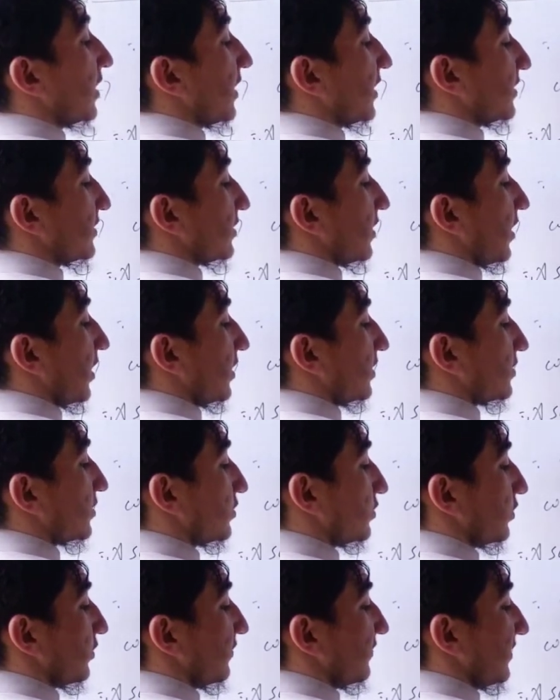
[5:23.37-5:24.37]
And also
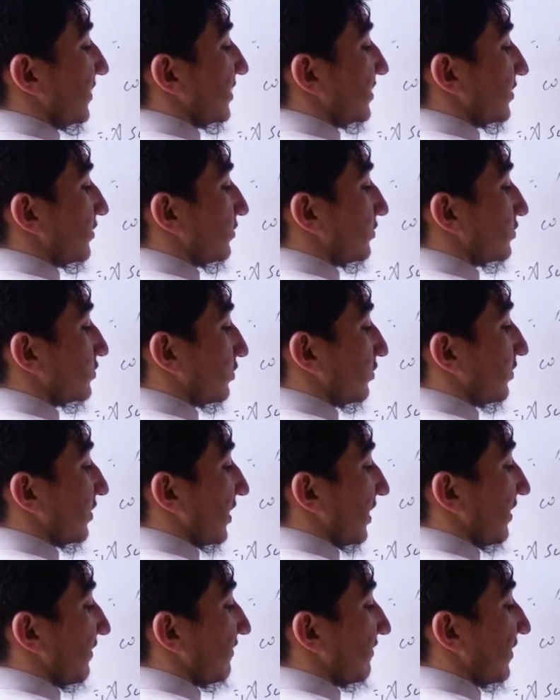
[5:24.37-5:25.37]
know v is equal to
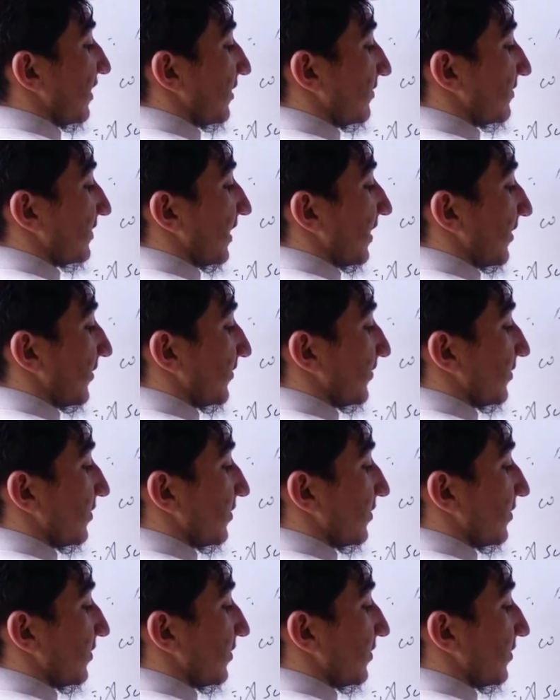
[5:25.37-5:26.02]
f lambda.